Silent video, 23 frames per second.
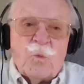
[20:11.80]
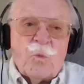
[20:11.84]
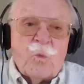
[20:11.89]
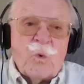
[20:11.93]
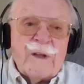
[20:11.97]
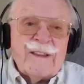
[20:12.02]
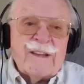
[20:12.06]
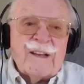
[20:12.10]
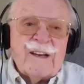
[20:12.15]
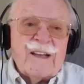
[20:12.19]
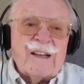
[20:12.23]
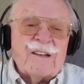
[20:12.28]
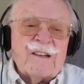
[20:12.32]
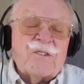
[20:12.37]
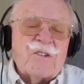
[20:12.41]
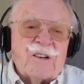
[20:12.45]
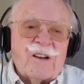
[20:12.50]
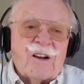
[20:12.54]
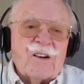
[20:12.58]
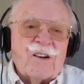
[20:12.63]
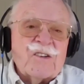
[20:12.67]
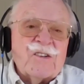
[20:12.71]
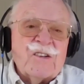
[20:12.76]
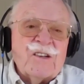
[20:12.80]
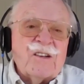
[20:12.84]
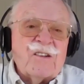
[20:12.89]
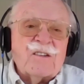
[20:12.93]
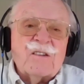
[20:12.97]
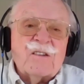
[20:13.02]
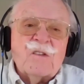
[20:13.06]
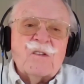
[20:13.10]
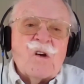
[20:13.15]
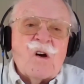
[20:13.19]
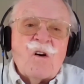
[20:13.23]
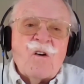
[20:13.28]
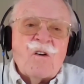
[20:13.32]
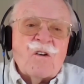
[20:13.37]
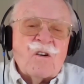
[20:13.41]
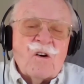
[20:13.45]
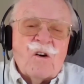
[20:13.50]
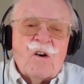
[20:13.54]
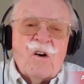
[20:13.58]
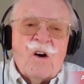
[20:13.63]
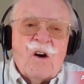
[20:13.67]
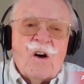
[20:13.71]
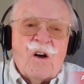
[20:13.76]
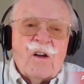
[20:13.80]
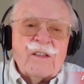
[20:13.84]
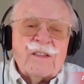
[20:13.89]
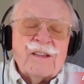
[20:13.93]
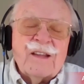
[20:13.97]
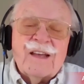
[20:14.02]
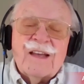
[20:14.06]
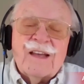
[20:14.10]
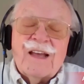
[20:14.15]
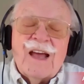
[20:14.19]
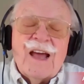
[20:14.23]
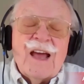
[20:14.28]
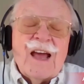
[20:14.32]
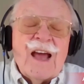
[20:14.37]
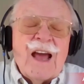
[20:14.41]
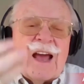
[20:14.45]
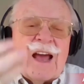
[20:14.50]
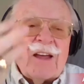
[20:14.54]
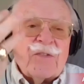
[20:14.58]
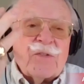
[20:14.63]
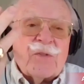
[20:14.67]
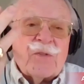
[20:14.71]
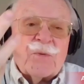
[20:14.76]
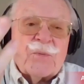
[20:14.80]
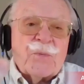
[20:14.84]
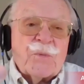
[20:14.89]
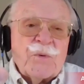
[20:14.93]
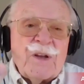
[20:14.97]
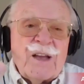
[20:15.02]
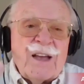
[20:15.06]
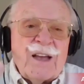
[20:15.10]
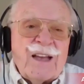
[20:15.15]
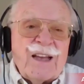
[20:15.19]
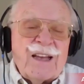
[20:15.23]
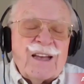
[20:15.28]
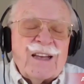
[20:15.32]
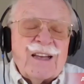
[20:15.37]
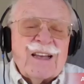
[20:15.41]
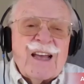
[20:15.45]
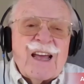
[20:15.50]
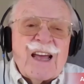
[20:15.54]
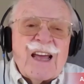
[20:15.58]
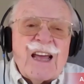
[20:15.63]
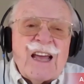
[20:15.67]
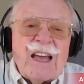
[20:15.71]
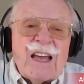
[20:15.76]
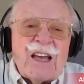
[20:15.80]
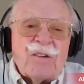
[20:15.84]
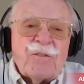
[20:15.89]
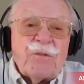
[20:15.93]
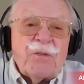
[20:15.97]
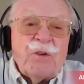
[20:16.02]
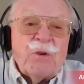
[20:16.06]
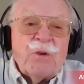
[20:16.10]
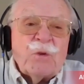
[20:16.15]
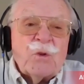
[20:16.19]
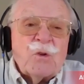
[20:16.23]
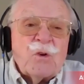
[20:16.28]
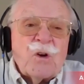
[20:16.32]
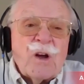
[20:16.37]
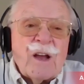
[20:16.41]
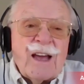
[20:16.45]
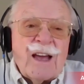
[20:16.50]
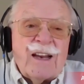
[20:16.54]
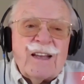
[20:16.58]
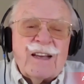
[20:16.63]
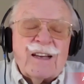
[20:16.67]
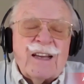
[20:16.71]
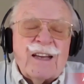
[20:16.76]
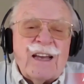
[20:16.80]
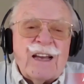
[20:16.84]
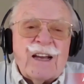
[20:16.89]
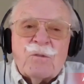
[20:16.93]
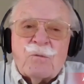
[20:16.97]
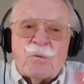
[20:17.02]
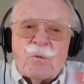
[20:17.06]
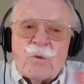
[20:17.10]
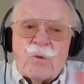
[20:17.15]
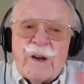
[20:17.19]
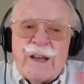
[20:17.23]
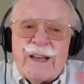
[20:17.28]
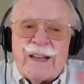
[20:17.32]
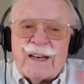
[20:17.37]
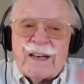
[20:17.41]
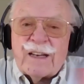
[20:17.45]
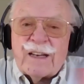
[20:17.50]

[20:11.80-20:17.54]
when the introduction is long gone. And three, if you look at it, you can't read